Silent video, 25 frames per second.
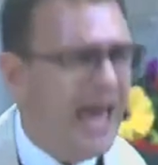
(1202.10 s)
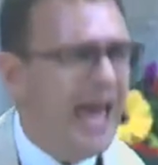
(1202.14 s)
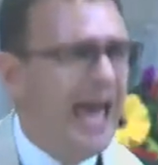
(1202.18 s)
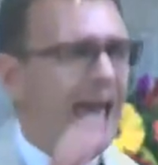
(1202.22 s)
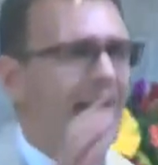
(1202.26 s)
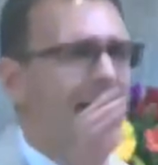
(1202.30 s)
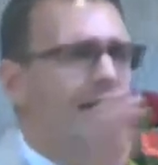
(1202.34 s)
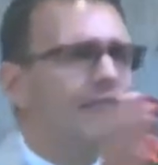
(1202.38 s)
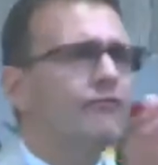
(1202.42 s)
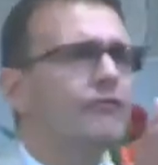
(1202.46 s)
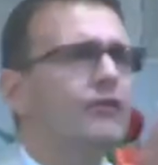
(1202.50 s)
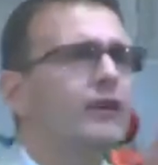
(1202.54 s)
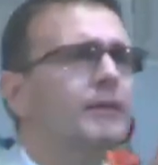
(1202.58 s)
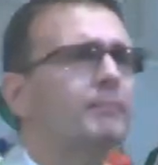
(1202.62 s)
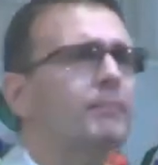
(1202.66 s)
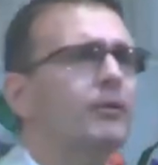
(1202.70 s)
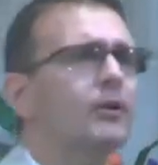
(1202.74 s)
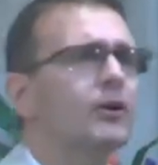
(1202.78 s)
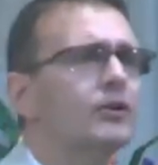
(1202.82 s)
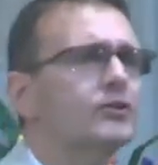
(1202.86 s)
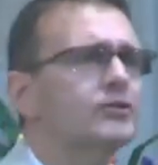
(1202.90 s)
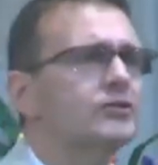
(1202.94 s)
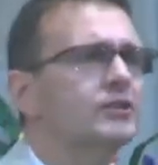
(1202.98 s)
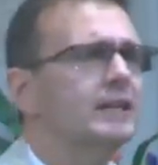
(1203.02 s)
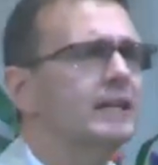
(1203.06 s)
every
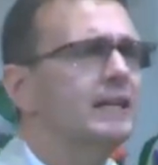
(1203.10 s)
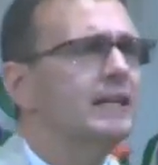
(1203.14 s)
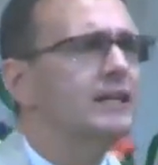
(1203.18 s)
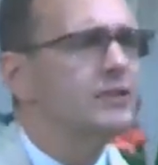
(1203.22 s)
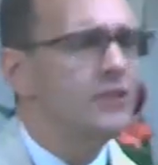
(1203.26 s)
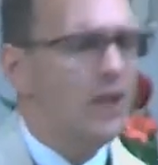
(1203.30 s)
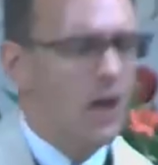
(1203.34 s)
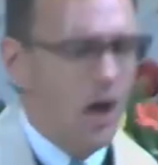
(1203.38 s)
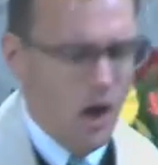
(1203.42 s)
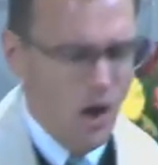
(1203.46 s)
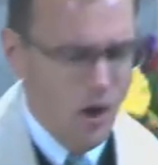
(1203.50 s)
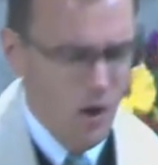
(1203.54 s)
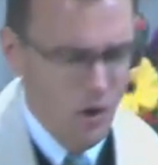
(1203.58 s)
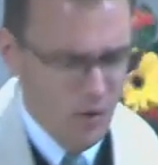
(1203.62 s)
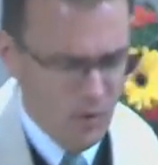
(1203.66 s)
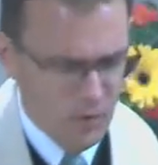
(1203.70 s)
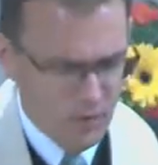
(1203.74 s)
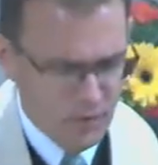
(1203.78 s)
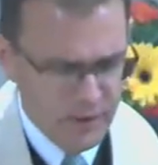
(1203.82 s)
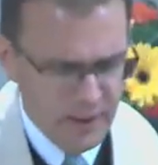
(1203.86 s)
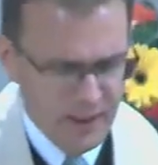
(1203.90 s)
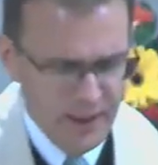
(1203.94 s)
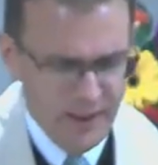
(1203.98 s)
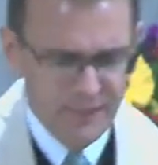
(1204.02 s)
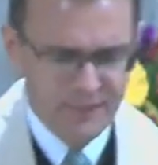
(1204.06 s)
person is owed
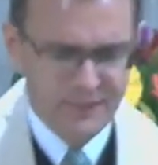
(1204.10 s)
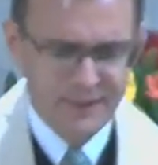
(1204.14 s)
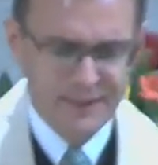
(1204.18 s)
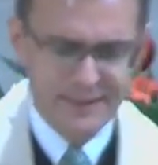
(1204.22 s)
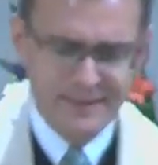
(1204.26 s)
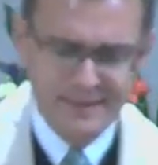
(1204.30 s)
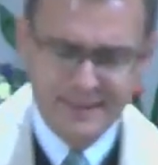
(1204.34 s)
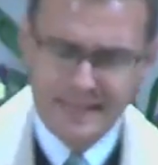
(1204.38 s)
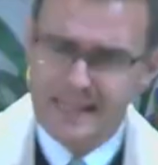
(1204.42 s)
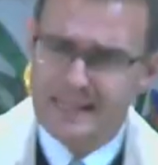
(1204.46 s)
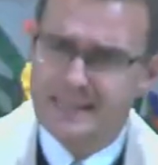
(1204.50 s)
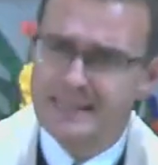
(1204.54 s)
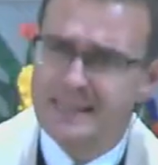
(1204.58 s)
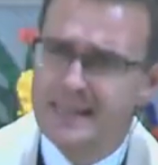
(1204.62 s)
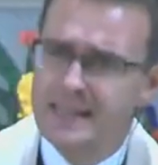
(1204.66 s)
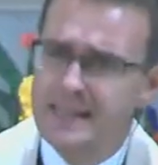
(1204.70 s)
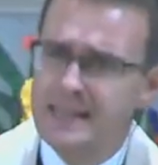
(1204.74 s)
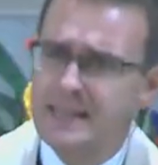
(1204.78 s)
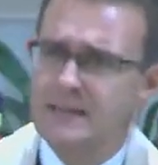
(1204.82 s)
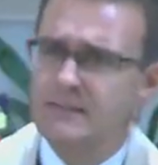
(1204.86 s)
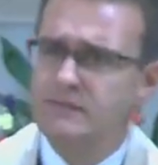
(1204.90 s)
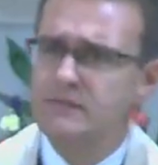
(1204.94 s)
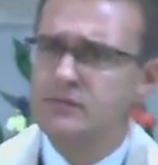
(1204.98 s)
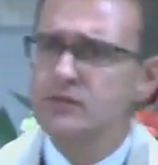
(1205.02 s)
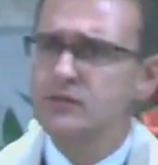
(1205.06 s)
the dignity
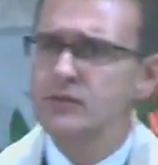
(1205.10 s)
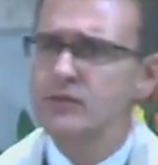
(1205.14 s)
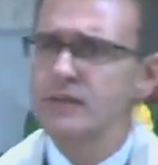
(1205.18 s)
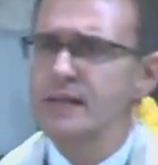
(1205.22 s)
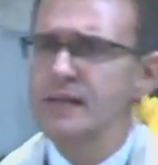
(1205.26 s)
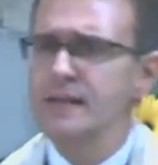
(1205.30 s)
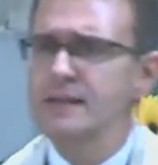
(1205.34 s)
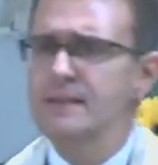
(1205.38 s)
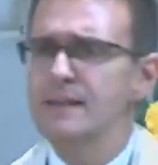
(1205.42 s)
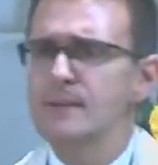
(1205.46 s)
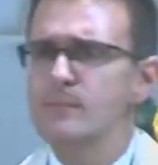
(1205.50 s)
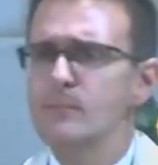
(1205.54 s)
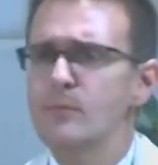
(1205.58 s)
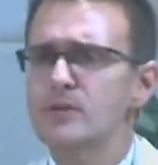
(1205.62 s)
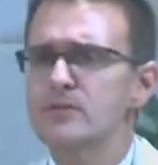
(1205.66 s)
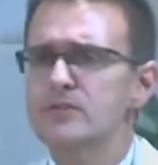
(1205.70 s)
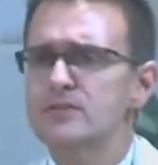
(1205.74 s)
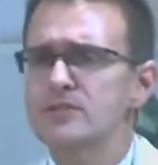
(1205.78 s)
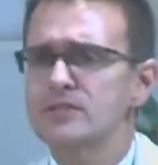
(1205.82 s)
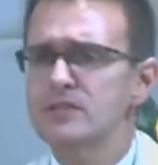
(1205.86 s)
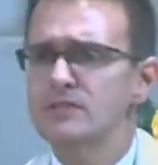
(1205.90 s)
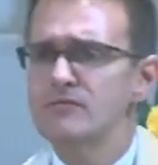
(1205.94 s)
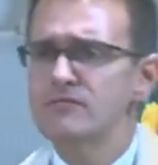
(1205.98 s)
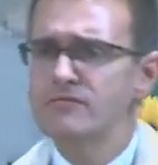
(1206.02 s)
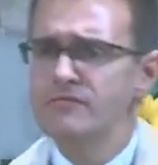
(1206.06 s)
of treating them with
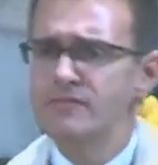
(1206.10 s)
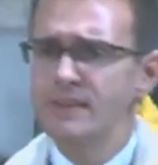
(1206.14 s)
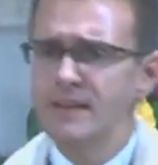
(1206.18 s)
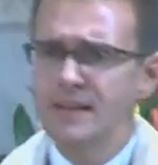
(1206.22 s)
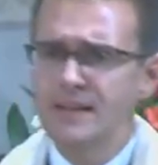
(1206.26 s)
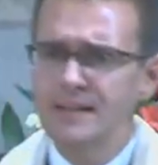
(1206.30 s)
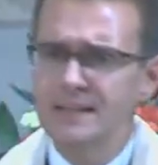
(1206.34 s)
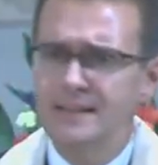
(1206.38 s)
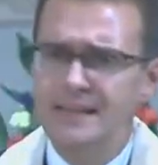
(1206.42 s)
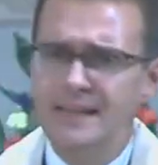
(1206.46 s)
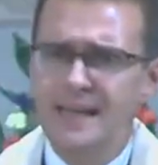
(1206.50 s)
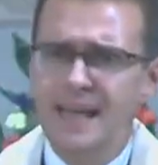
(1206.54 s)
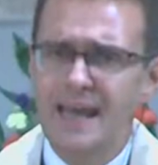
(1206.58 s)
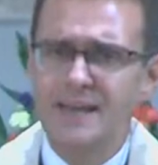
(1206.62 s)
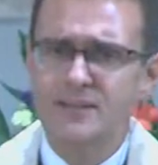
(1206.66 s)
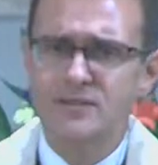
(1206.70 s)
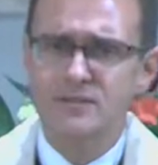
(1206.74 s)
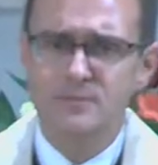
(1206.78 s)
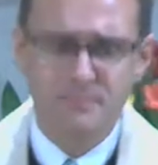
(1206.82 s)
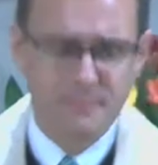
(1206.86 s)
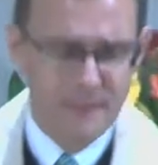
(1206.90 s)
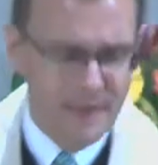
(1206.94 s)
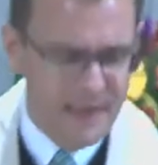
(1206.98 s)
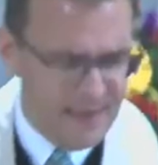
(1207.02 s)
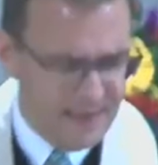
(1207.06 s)
civility as
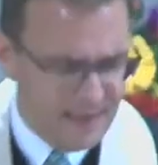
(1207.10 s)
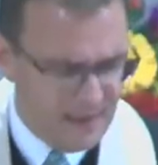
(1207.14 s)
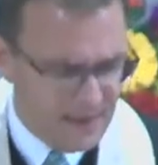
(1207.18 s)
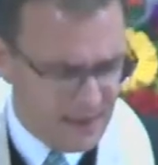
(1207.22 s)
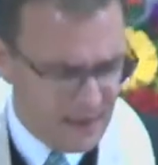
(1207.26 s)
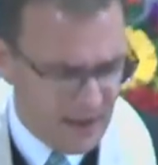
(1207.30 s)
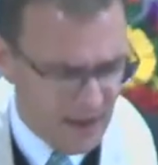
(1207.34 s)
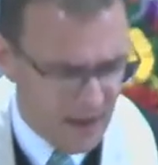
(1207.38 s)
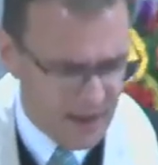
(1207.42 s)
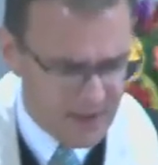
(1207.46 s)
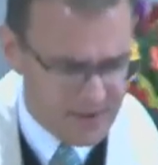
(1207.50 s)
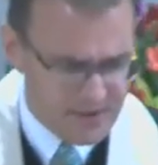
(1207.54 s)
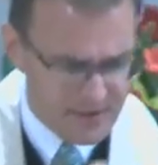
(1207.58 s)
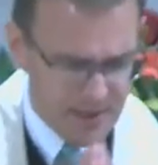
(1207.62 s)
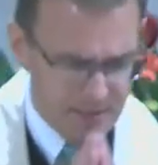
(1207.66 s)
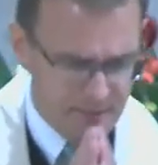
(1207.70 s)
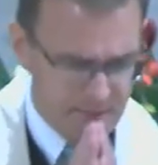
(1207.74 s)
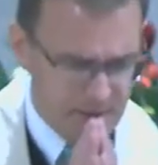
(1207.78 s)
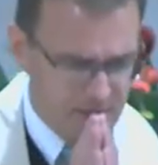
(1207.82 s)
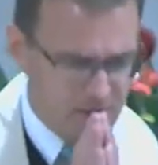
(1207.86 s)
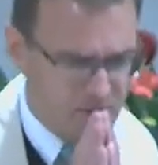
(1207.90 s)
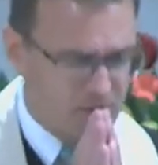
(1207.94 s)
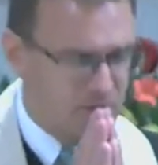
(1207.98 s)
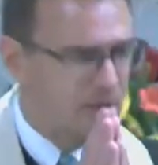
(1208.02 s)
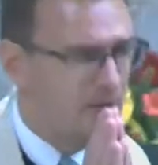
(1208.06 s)
made in God's
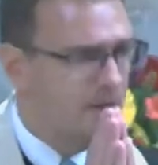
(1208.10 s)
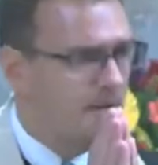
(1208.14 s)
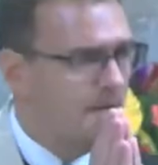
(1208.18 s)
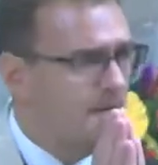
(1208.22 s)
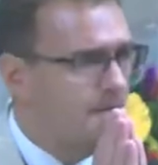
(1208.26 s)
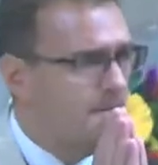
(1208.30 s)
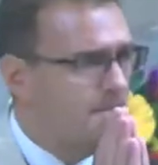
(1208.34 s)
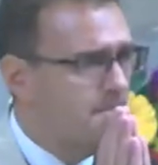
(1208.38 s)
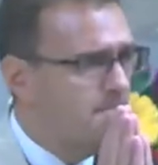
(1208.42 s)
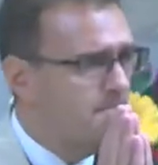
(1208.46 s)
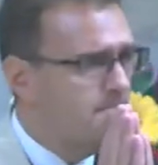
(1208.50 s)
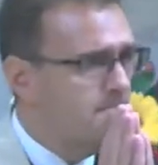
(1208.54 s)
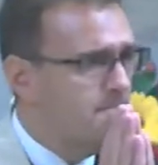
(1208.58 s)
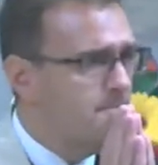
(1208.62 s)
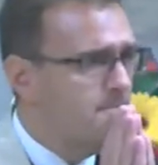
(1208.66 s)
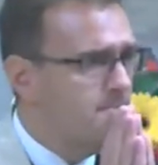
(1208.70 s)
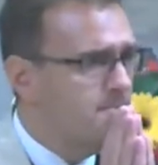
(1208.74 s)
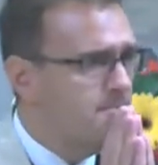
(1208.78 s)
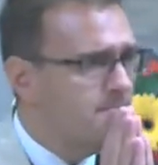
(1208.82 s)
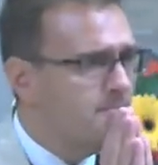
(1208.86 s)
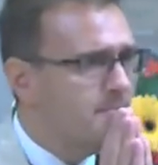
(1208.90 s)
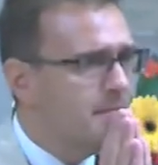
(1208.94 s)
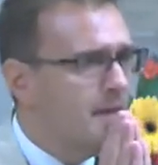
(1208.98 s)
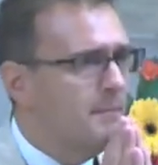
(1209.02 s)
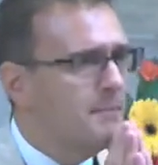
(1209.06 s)
image.
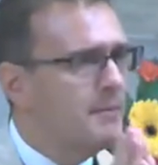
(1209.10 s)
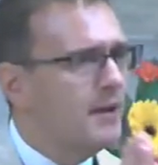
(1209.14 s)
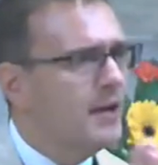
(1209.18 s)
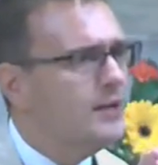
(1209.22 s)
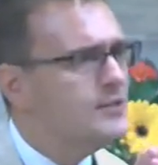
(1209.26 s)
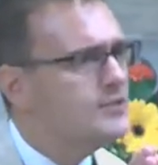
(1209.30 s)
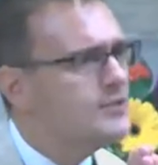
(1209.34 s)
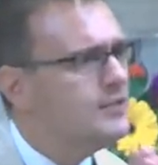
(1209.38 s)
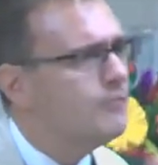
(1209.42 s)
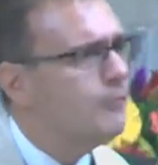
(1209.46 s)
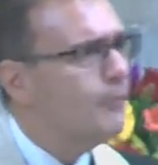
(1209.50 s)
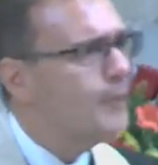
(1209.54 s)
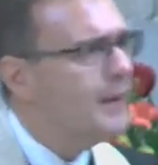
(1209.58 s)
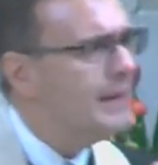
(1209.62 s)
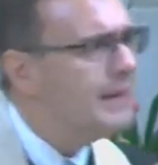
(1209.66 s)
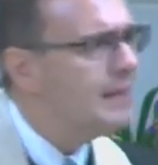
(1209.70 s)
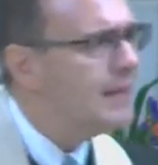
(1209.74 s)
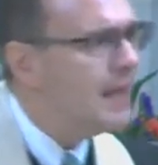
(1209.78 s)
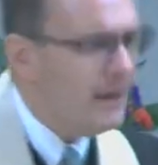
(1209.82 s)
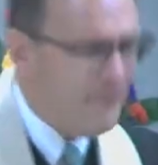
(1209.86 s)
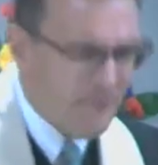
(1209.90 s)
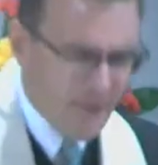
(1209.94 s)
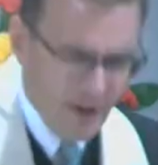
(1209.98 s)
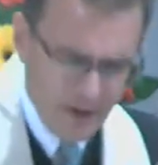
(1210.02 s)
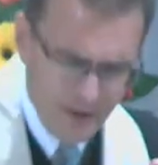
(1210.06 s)
Because if we love our